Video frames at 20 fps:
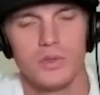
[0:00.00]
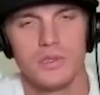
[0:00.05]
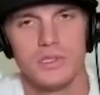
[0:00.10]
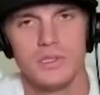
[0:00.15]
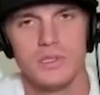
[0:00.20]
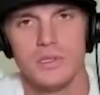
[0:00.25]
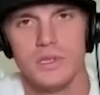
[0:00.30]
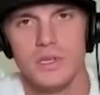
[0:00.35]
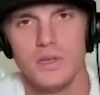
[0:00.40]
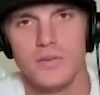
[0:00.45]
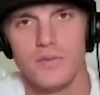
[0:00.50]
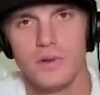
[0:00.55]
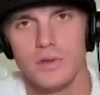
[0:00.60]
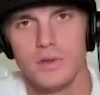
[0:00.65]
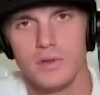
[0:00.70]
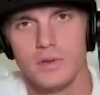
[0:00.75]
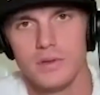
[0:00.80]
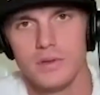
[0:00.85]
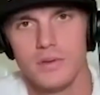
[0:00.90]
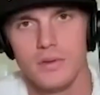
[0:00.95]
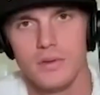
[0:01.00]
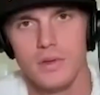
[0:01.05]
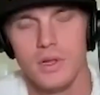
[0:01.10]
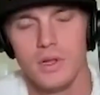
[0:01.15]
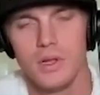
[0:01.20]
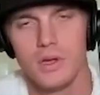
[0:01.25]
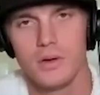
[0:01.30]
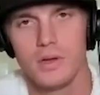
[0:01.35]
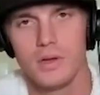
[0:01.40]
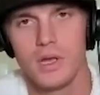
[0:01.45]
It's a different, you
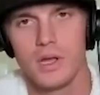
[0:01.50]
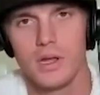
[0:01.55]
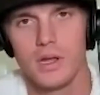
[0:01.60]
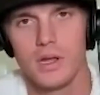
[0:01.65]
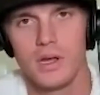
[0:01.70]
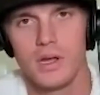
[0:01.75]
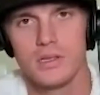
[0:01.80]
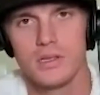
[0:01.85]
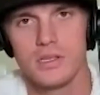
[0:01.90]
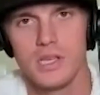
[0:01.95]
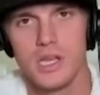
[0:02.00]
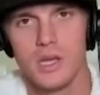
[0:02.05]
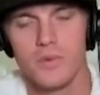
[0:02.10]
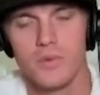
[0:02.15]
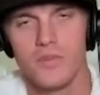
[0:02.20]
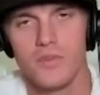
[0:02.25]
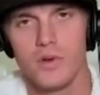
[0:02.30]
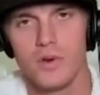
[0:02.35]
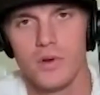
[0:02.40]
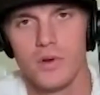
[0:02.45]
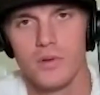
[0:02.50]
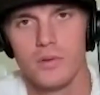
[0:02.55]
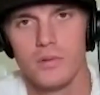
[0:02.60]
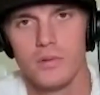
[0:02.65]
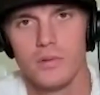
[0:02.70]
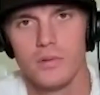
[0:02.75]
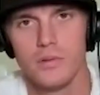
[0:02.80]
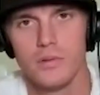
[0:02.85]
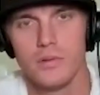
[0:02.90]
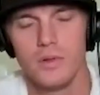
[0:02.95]
know, kind of concept for,
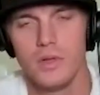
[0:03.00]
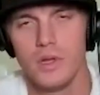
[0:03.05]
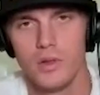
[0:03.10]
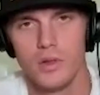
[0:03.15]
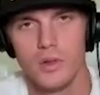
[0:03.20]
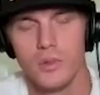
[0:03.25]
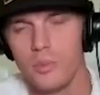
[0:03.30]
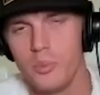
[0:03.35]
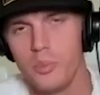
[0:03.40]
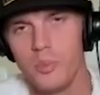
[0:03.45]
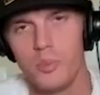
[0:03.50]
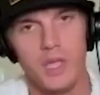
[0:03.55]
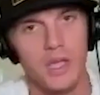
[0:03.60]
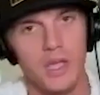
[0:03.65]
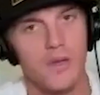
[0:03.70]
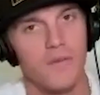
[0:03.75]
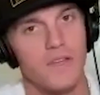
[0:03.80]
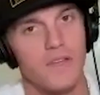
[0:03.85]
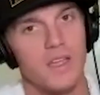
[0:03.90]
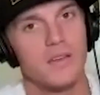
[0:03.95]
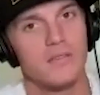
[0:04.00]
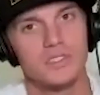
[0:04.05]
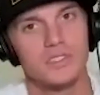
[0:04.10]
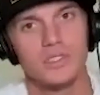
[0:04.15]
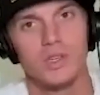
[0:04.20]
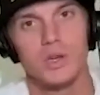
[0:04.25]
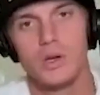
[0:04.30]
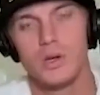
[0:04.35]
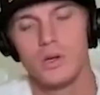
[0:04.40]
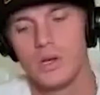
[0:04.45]
you know, the P O V of a
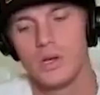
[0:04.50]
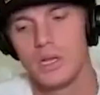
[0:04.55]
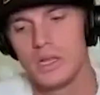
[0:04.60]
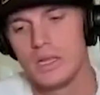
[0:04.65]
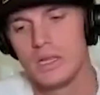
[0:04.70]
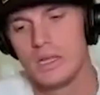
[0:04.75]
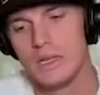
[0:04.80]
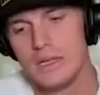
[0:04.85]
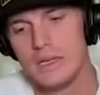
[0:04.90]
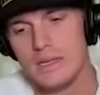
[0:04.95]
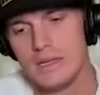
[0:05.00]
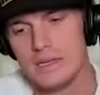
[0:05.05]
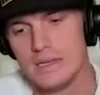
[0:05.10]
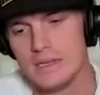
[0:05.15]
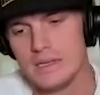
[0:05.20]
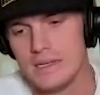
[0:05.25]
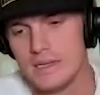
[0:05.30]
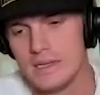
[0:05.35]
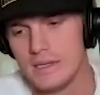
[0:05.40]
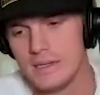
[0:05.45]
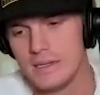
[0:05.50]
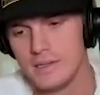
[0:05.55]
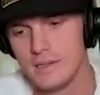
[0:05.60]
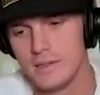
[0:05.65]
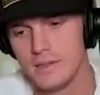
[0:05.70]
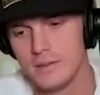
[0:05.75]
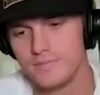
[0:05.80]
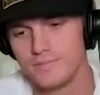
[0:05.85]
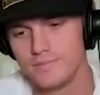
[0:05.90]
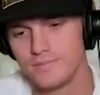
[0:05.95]
song. And
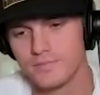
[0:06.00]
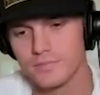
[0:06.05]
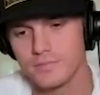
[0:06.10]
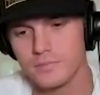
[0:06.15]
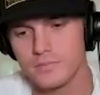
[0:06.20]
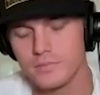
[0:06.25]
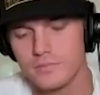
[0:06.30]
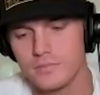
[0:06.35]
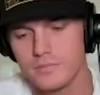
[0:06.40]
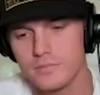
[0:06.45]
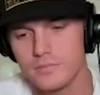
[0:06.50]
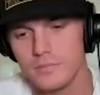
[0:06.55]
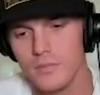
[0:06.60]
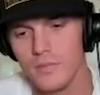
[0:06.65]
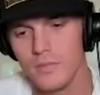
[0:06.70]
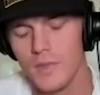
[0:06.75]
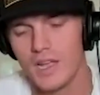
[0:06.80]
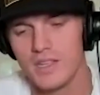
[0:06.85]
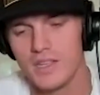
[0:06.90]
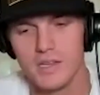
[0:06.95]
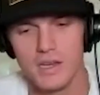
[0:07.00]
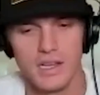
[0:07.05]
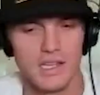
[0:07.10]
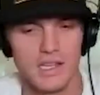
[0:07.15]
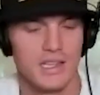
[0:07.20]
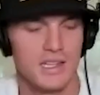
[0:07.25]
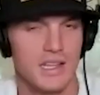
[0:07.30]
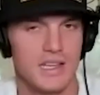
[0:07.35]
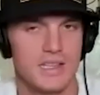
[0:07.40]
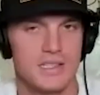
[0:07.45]
um I took it
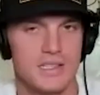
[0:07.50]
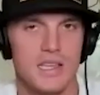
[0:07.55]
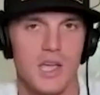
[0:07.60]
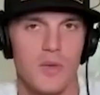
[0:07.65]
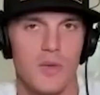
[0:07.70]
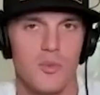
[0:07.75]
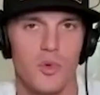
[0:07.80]
in the next day.